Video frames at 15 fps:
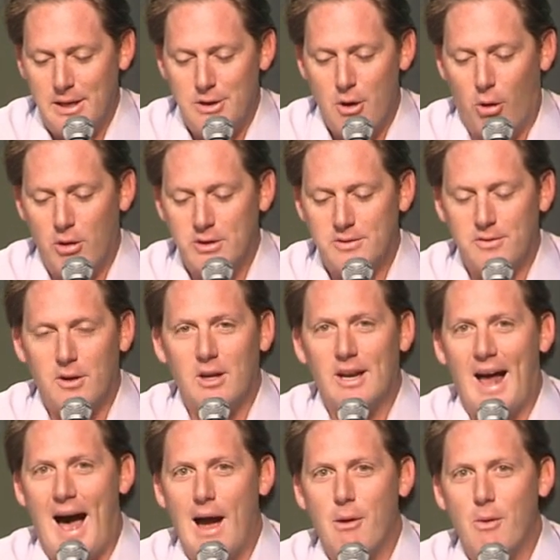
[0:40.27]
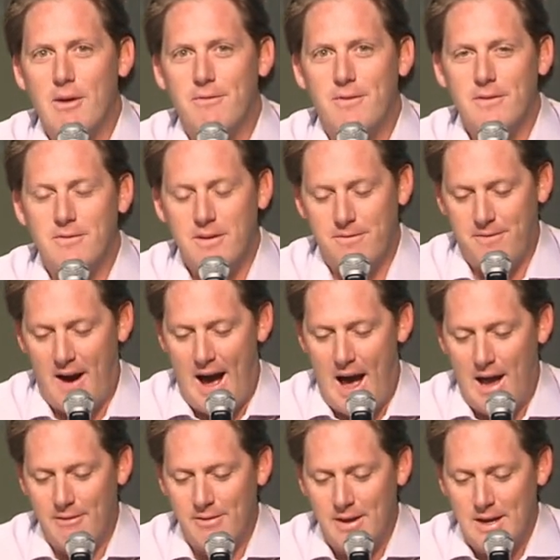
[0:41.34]
in Nolensville at Highway
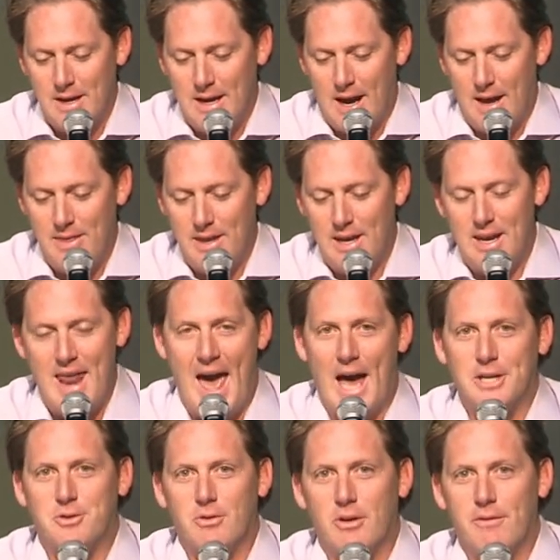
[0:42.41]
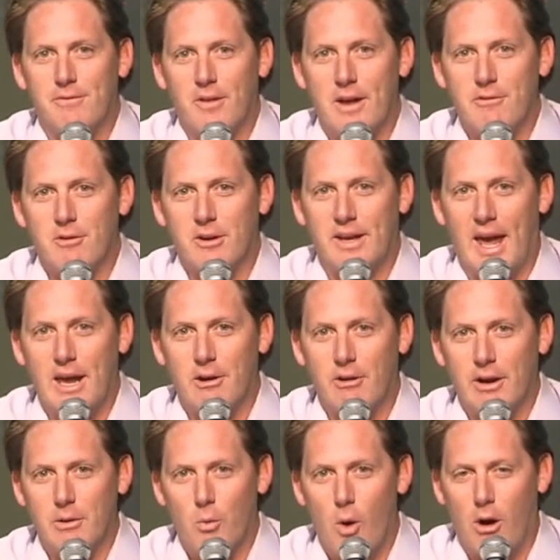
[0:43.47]
55, and then in Nashville at Flavor
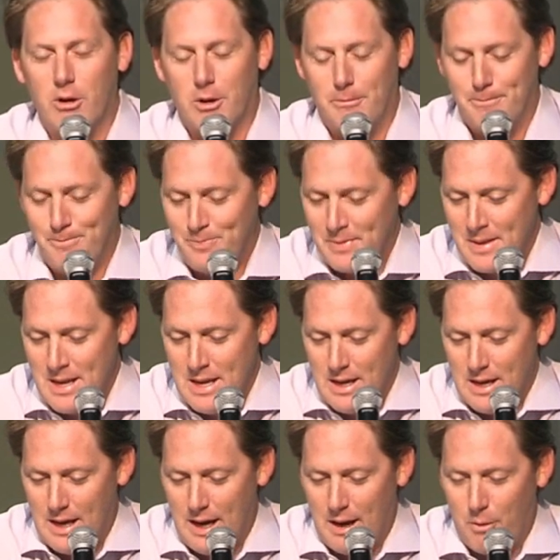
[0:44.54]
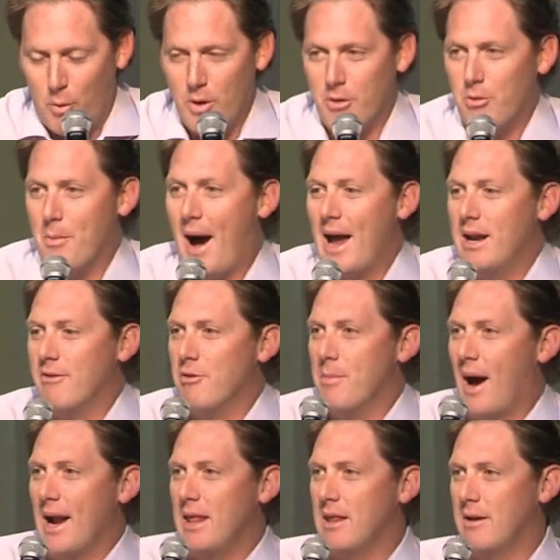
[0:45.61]
Catering. Welcome. I want to remind
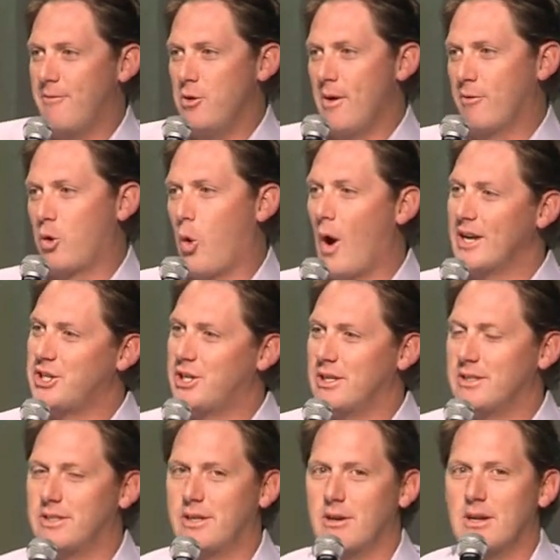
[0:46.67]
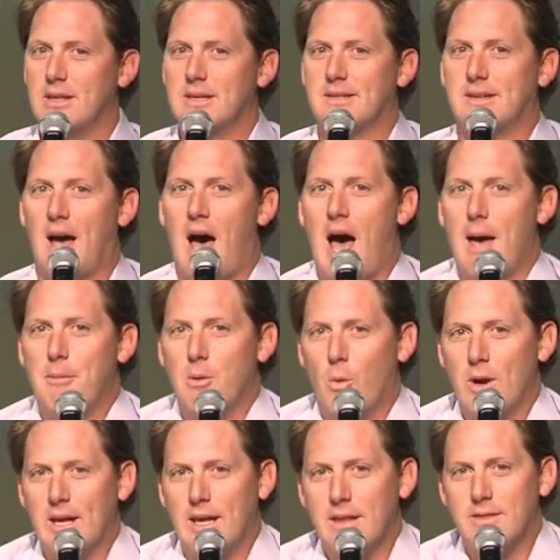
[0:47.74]
everybody that if you have questions during this time and
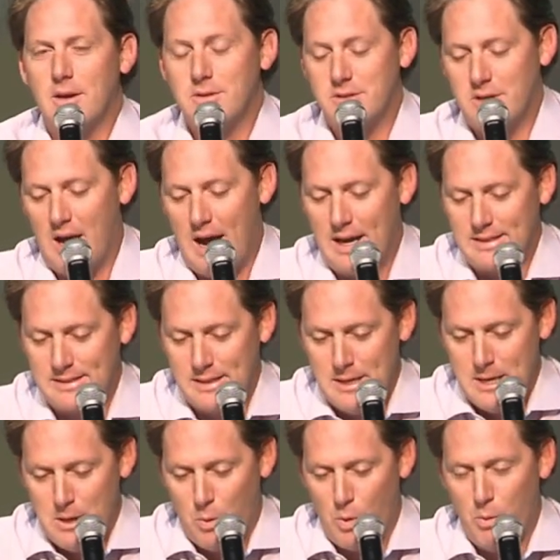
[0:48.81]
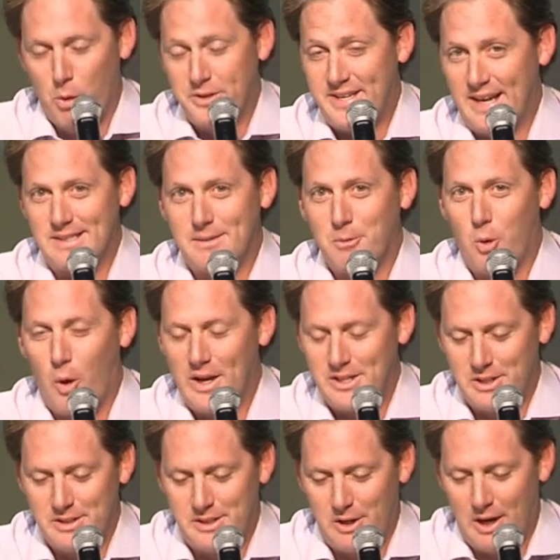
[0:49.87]
want to get those to us, we will take some
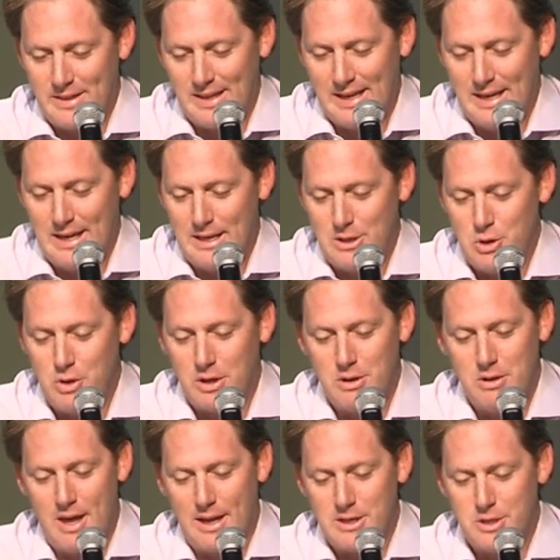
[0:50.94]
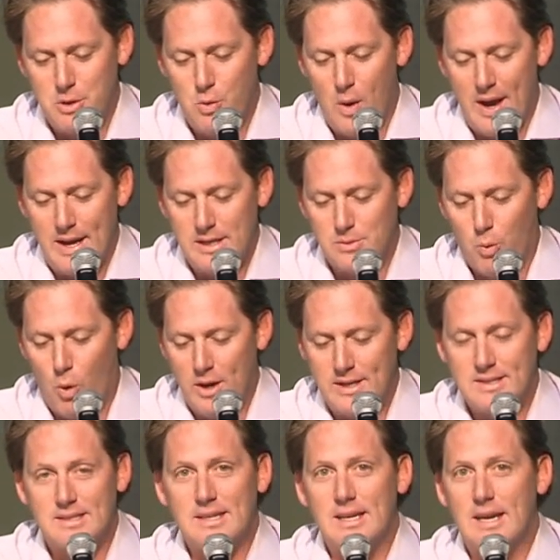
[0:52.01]
questions here at the end. You can do that two ways. One
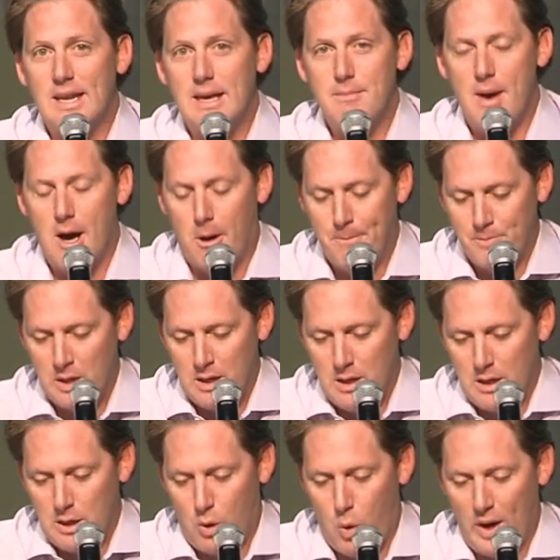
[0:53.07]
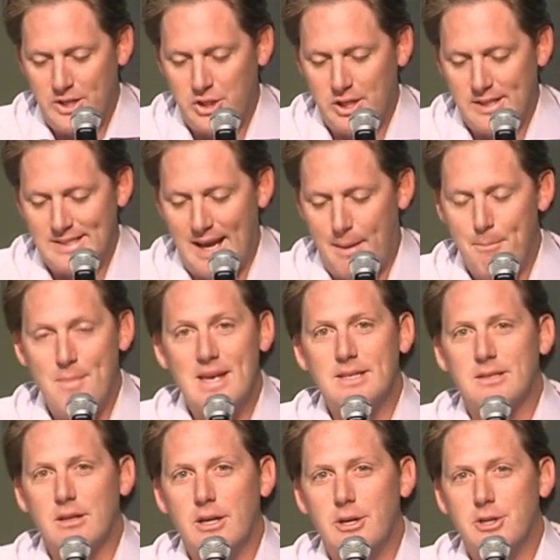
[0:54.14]
is send an email,
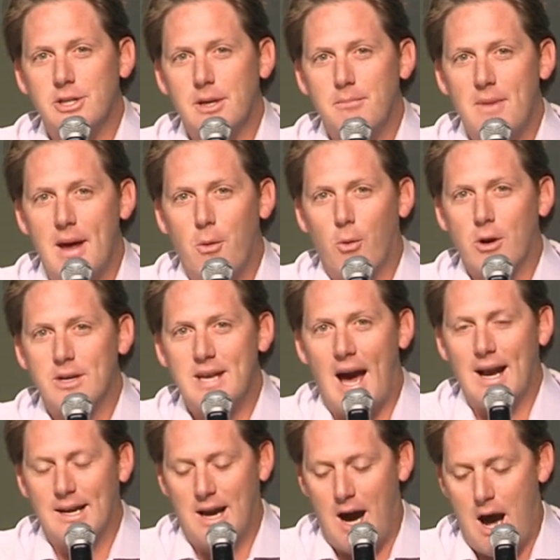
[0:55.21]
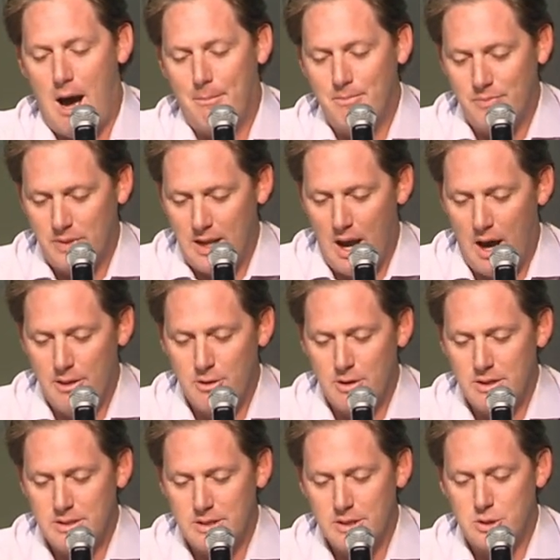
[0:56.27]
questions@mensleadershipnetwork.com. The other
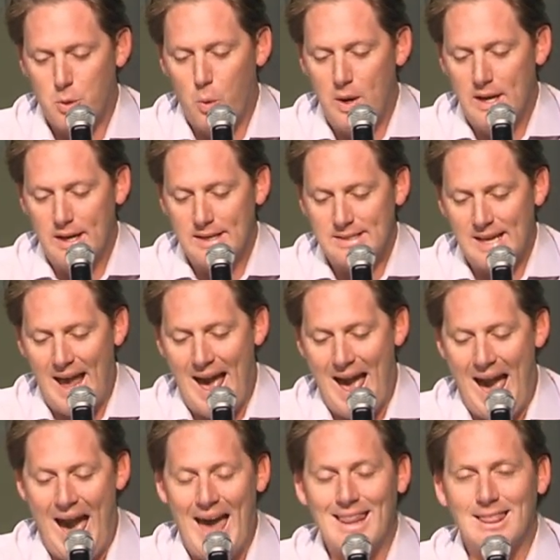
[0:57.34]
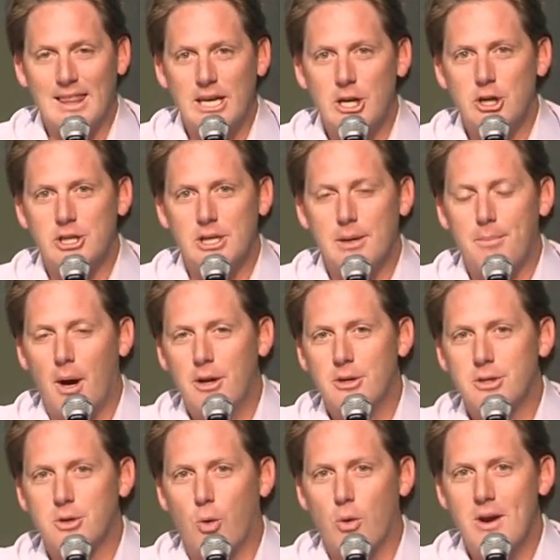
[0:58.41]
is to tweet us
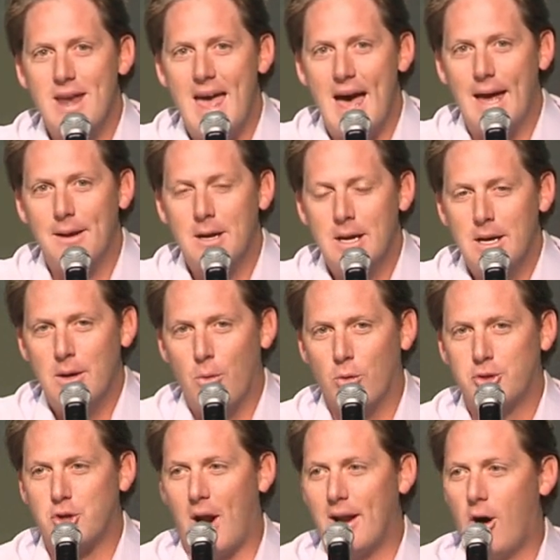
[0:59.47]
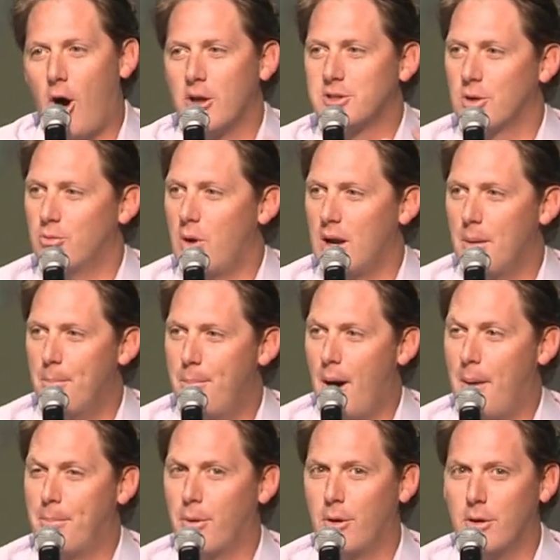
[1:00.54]
@leadership_net. We'll try to also run a
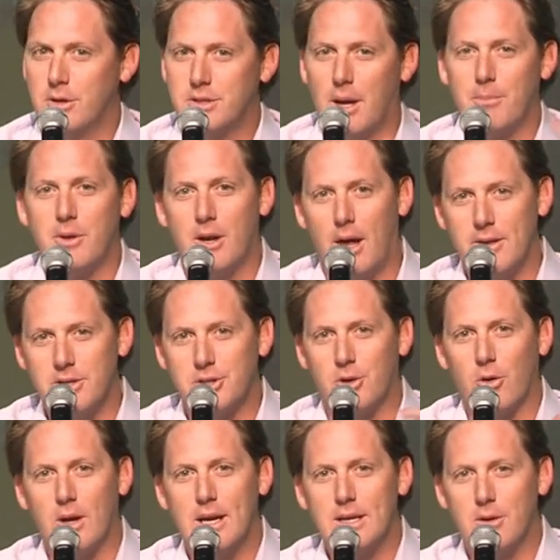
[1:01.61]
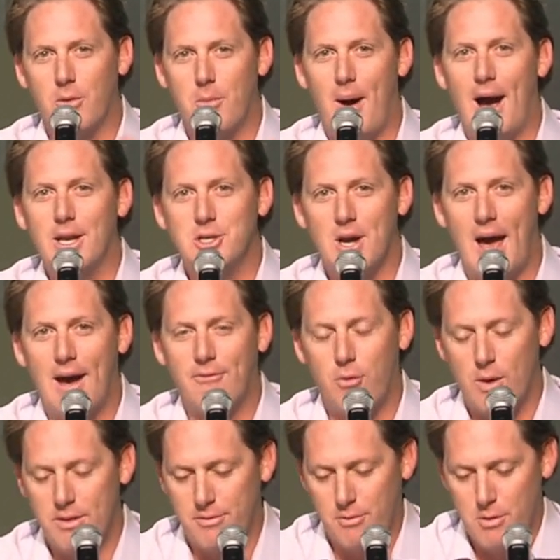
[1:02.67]
bumper or something on the screen to remind you
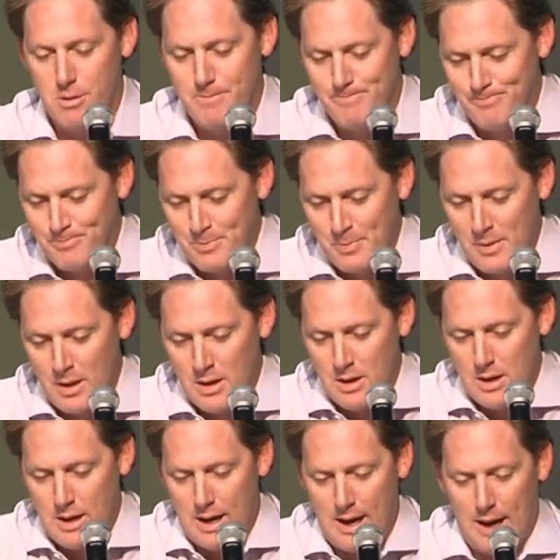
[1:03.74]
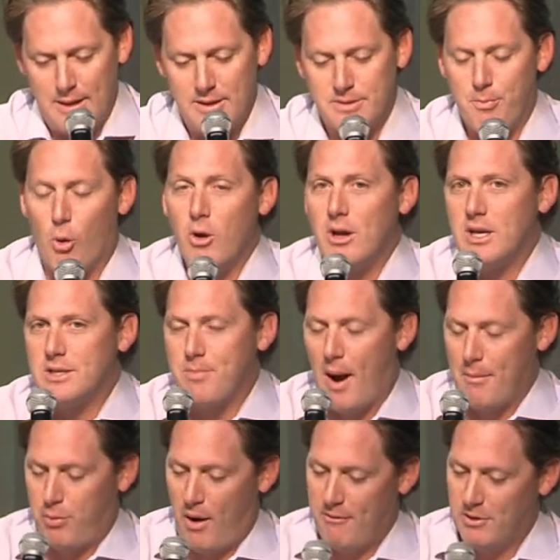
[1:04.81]
halfway through. This morning, it's
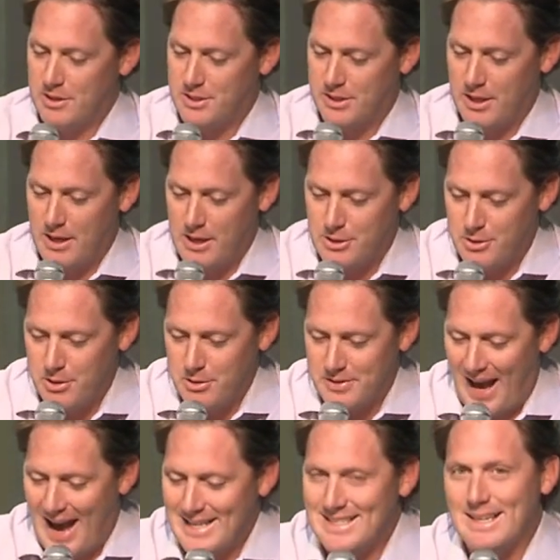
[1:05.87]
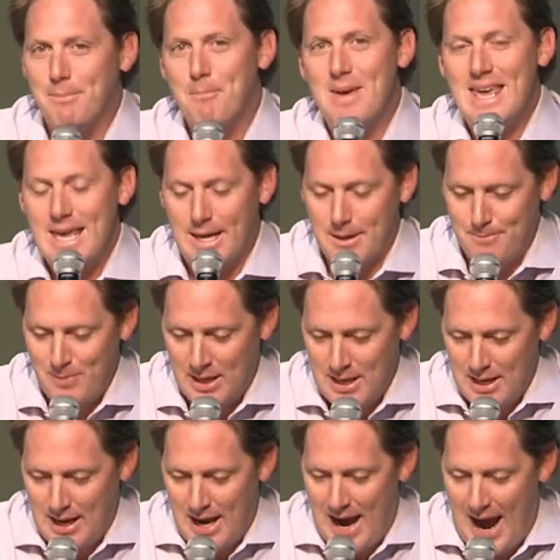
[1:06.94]
my privilege to introduce Isaac Meek.
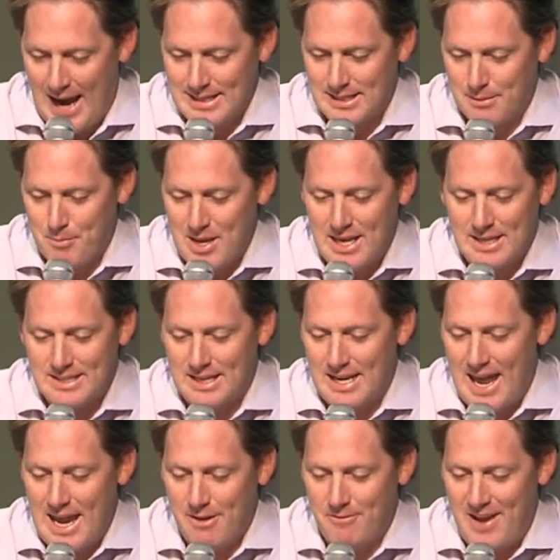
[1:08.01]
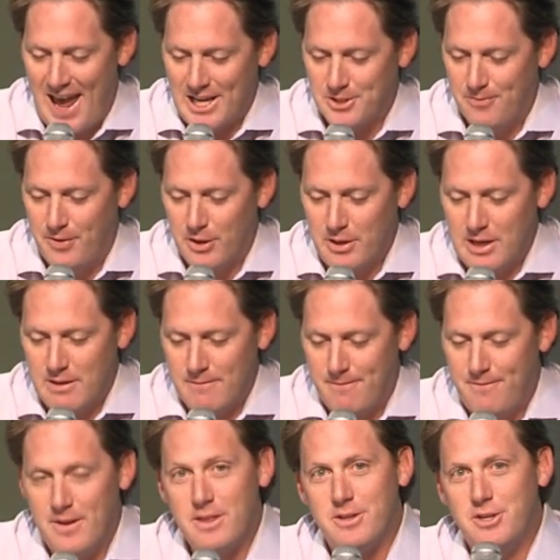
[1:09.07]
Isaac Meek is a native Nashvillian,
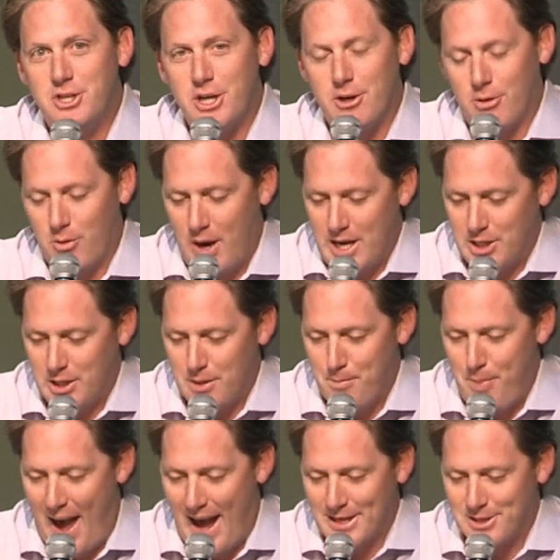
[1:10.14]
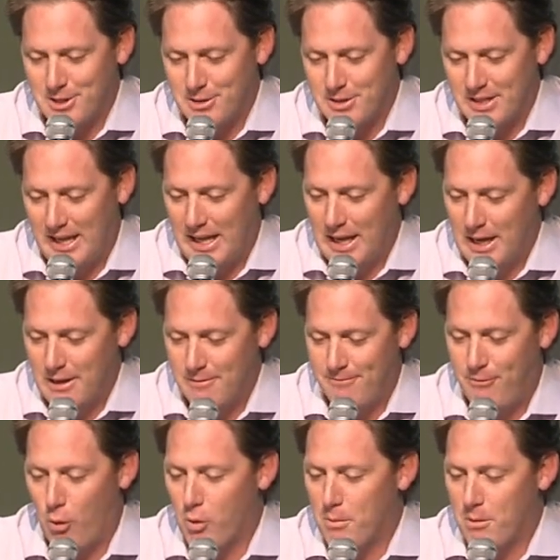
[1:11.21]
fifth-generation pastor's kid,
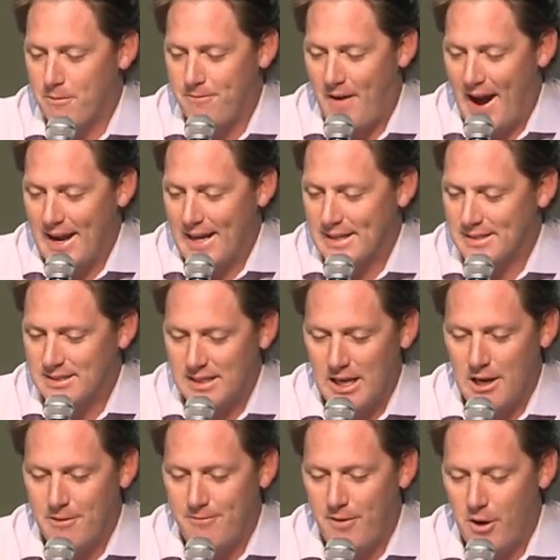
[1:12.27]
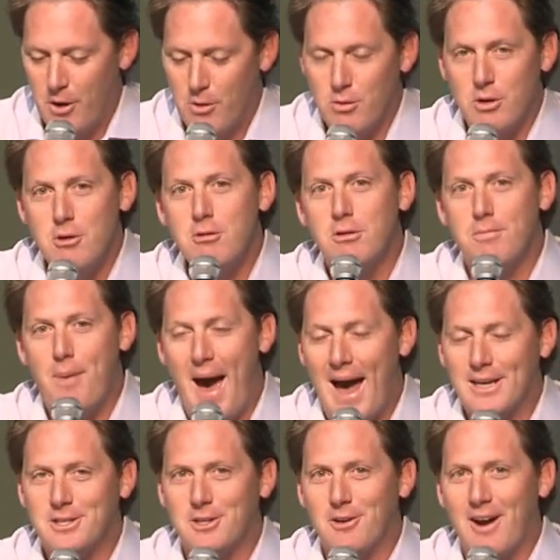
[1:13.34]
former finance CFO, youth
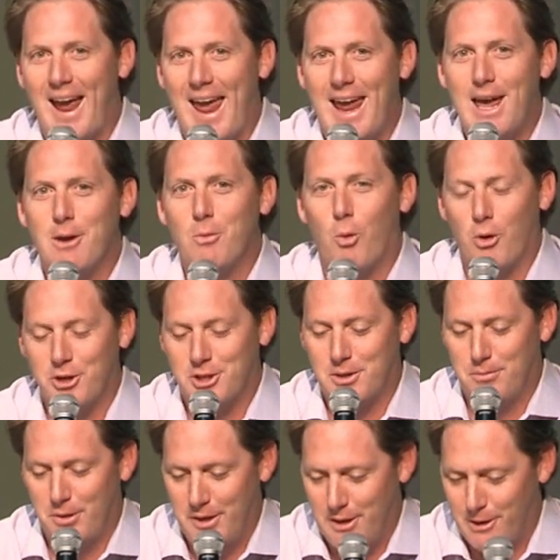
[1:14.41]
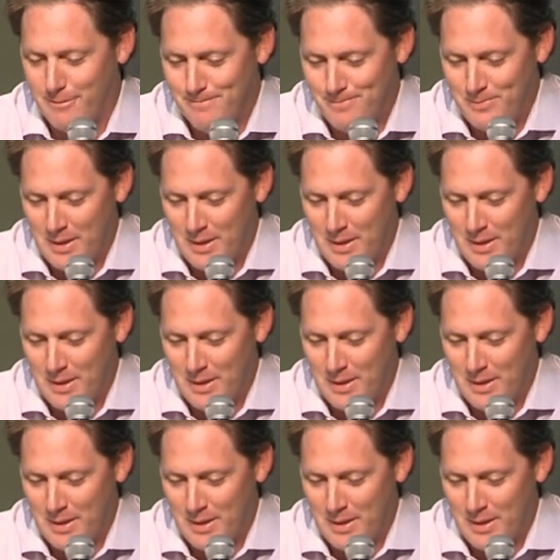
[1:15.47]
pastor, and worship leader.